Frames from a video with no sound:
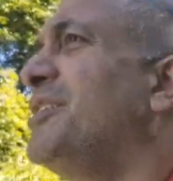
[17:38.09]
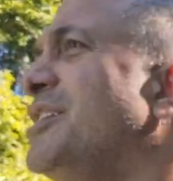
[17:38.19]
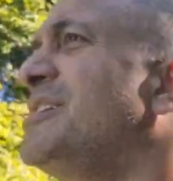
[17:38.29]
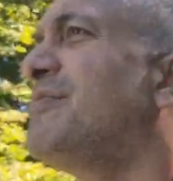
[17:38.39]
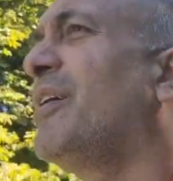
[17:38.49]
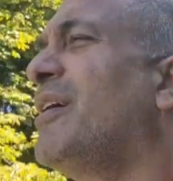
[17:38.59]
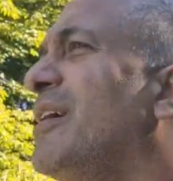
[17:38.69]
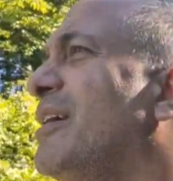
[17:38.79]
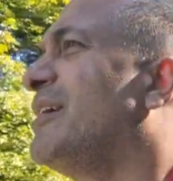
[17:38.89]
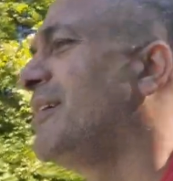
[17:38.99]
she's
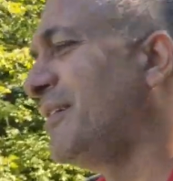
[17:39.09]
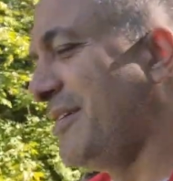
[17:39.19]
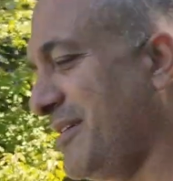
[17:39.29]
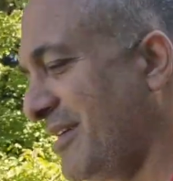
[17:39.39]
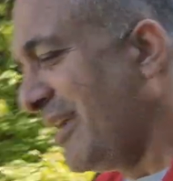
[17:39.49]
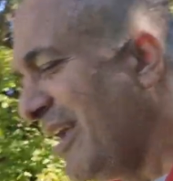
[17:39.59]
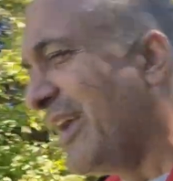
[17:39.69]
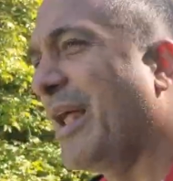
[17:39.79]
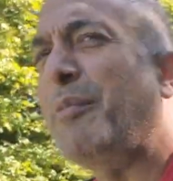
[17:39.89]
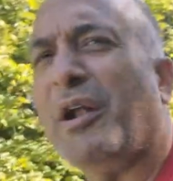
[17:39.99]
very, and
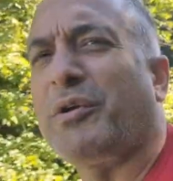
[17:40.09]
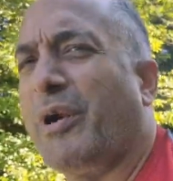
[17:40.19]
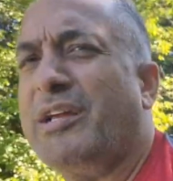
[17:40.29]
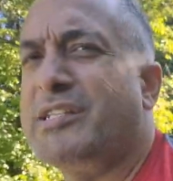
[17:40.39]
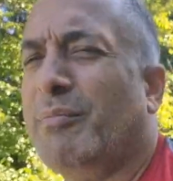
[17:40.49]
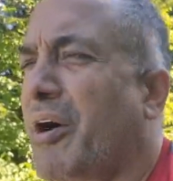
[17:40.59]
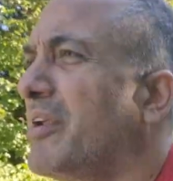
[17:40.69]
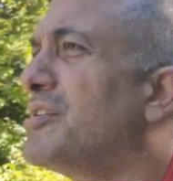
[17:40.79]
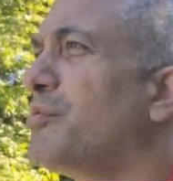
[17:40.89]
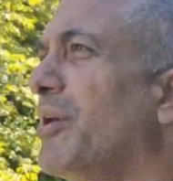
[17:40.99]
I'm not crazy about
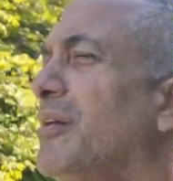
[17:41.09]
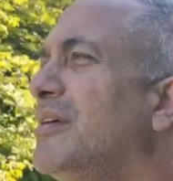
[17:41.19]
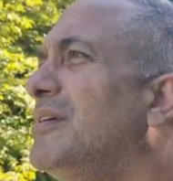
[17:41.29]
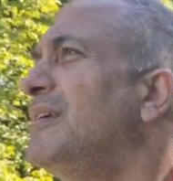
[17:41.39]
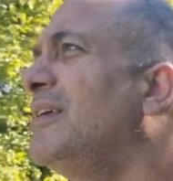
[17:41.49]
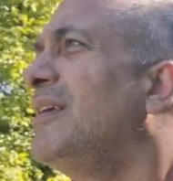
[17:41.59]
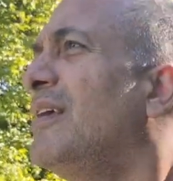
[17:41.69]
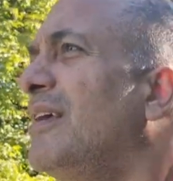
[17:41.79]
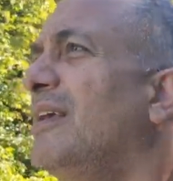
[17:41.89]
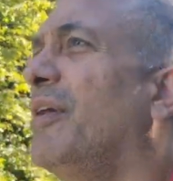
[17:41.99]
Israel,
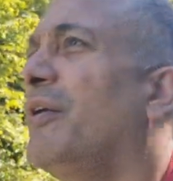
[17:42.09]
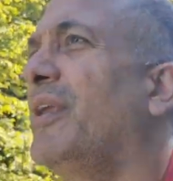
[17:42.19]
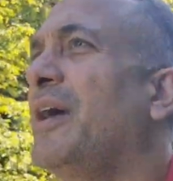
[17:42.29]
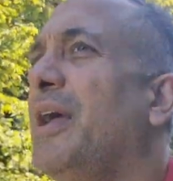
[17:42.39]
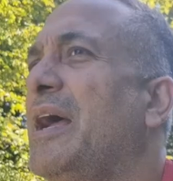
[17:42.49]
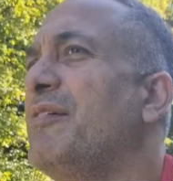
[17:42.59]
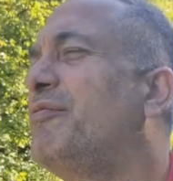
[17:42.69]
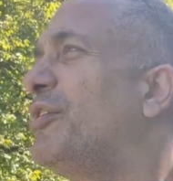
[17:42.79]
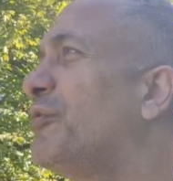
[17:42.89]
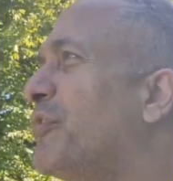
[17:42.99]
you know, and I
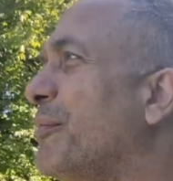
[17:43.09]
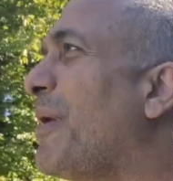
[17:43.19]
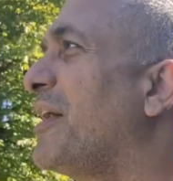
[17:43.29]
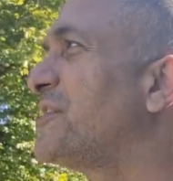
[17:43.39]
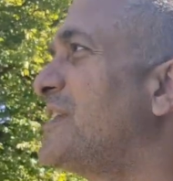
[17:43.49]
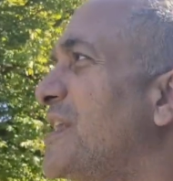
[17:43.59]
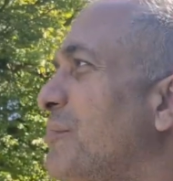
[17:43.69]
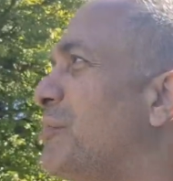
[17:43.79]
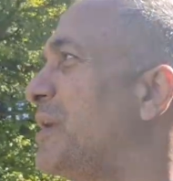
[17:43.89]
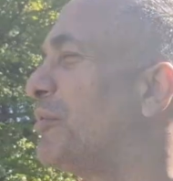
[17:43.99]
feel for the
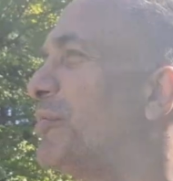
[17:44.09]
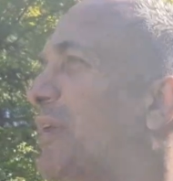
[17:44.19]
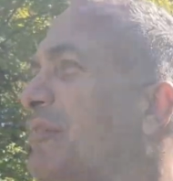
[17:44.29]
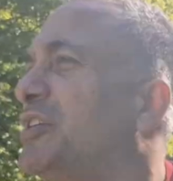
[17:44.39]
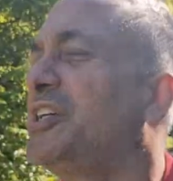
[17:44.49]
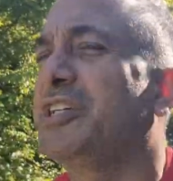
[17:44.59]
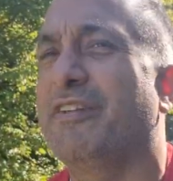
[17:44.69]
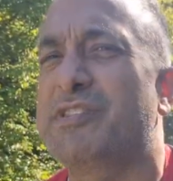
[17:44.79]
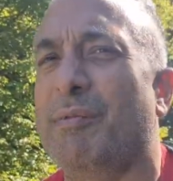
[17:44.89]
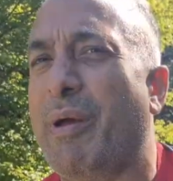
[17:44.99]
Palestinian people, but if she
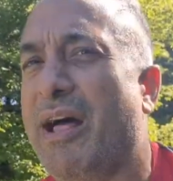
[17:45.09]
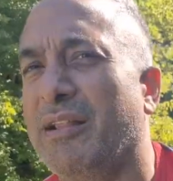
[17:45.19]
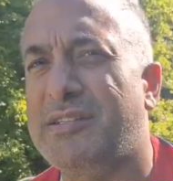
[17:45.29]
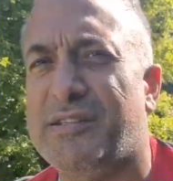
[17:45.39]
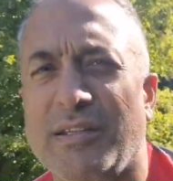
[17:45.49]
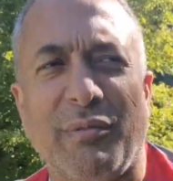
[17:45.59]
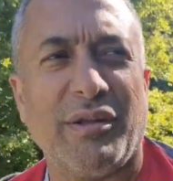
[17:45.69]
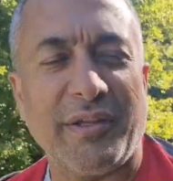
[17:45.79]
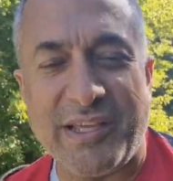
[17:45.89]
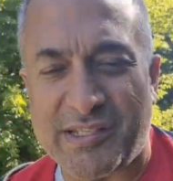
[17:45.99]
shifts the balance in the
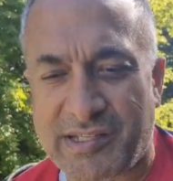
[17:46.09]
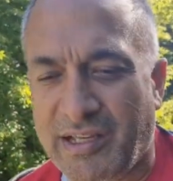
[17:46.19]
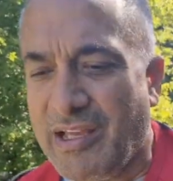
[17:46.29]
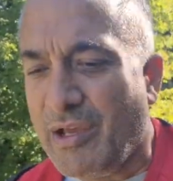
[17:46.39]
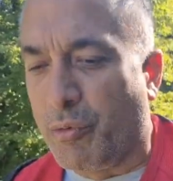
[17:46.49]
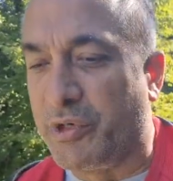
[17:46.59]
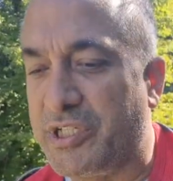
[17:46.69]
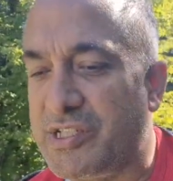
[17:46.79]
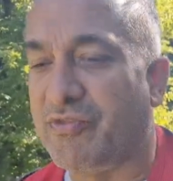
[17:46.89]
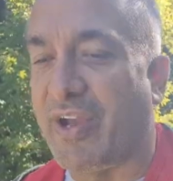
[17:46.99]
Middle East where
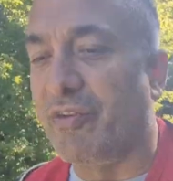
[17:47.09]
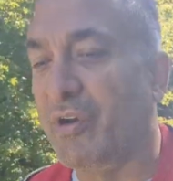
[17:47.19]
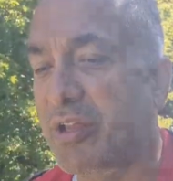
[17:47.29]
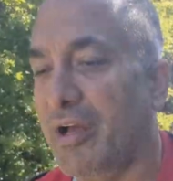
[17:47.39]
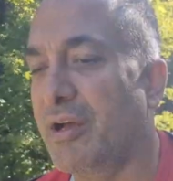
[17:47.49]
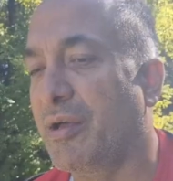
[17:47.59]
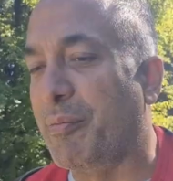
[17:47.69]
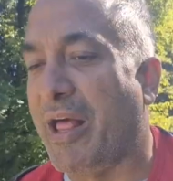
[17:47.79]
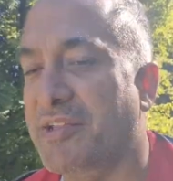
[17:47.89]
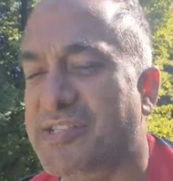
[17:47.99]
she's favoring
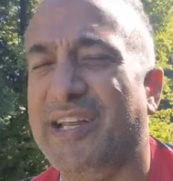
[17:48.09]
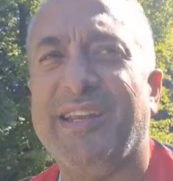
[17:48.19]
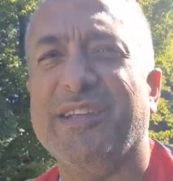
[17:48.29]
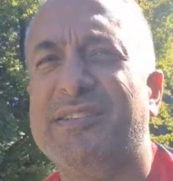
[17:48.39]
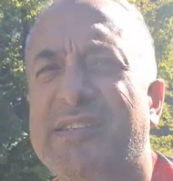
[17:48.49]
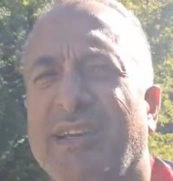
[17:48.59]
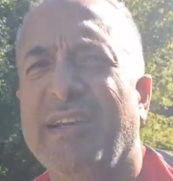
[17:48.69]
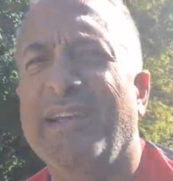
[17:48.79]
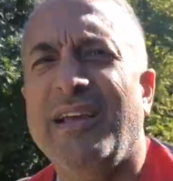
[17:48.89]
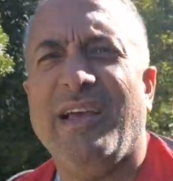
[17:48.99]
Palestinians
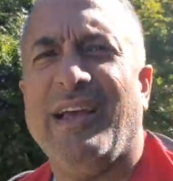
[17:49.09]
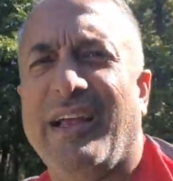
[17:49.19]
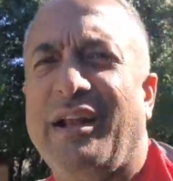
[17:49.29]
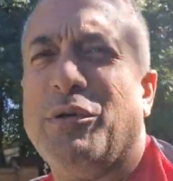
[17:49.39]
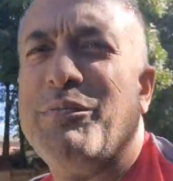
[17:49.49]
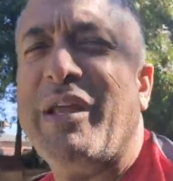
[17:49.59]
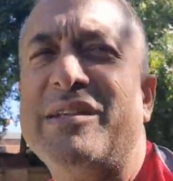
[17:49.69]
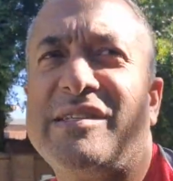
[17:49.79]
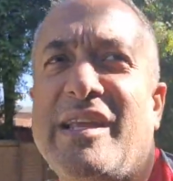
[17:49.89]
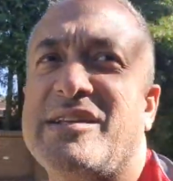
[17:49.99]
and, you know,
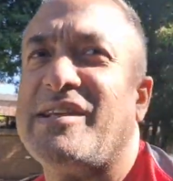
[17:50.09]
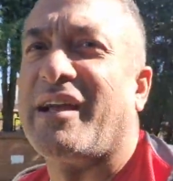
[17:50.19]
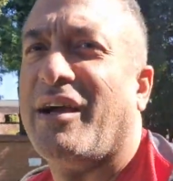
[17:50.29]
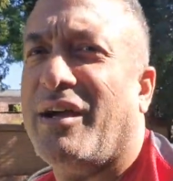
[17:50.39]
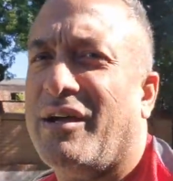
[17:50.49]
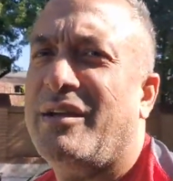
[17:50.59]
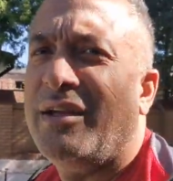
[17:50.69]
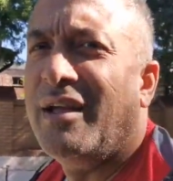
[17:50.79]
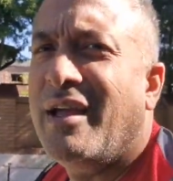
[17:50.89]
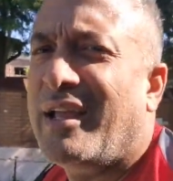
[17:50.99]
being seen as like a
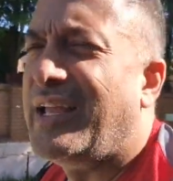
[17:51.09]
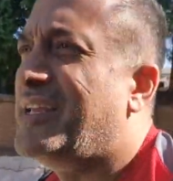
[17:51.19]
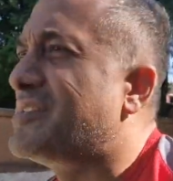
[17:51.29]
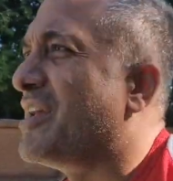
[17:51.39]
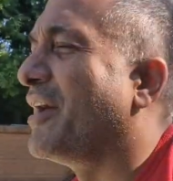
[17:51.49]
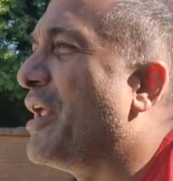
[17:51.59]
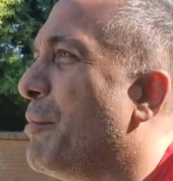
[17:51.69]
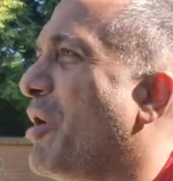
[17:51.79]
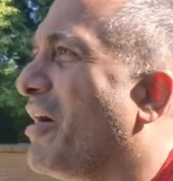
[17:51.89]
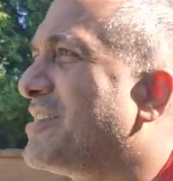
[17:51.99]
easy on
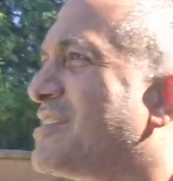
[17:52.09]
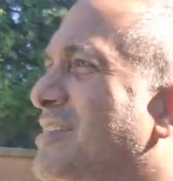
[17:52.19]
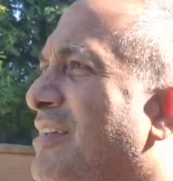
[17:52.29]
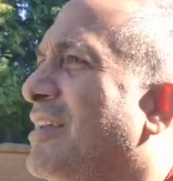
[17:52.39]
Hamas,